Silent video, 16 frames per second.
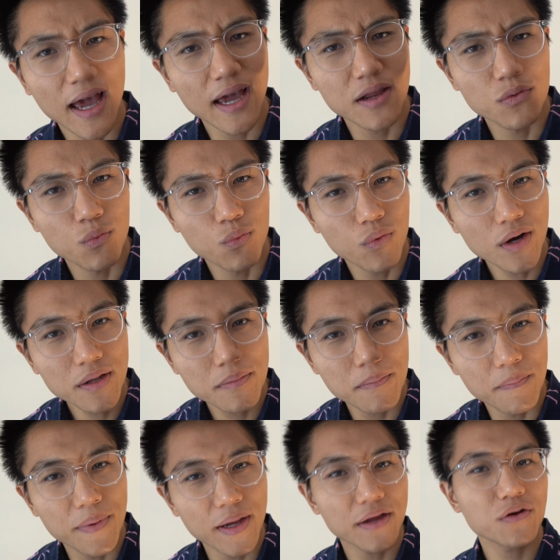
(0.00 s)
And
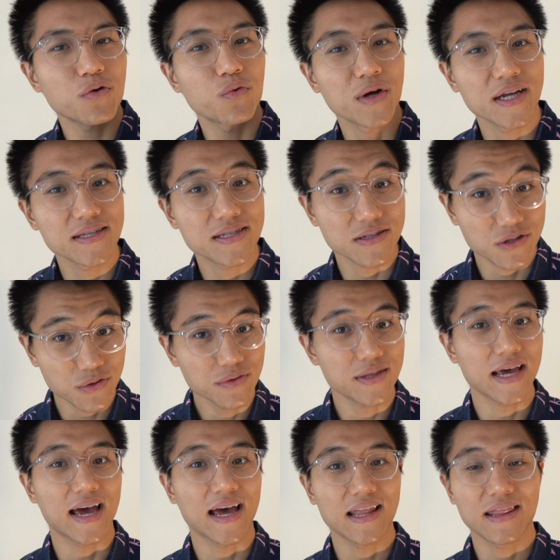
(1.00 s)
what better way to do
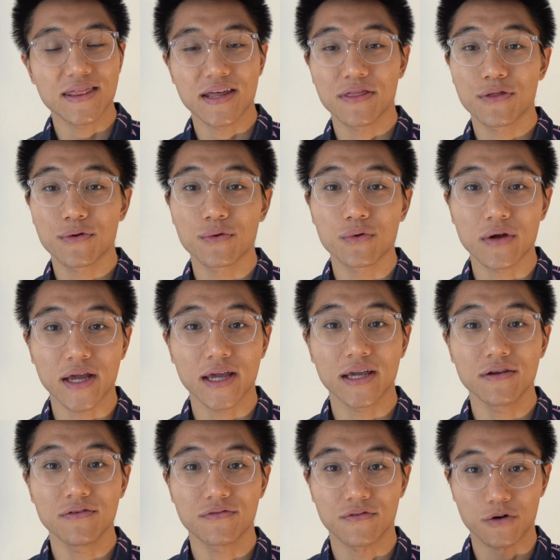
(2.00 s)
that than through
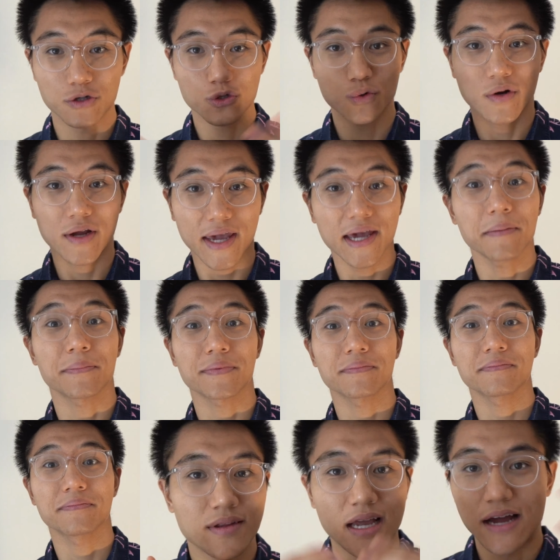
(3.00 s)
a virtual camp?
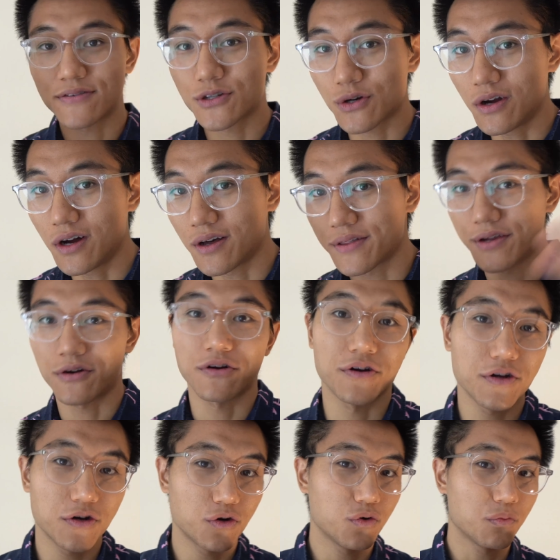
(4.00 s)
After all, there are
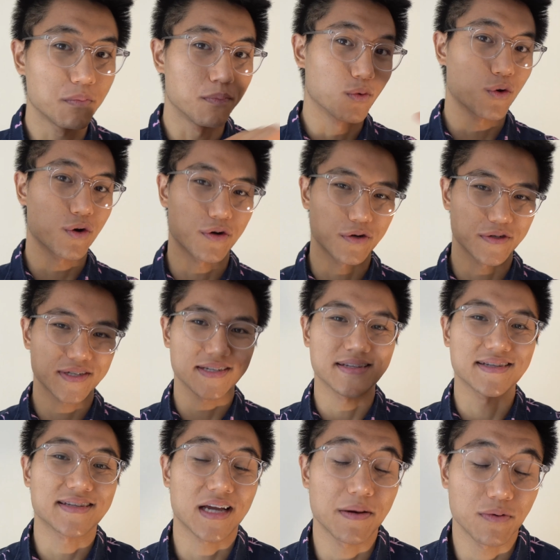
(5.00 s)
no borders
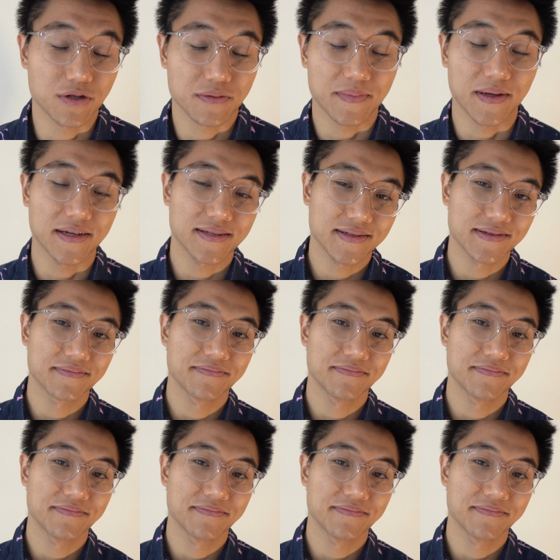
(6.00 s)
in cyberspace.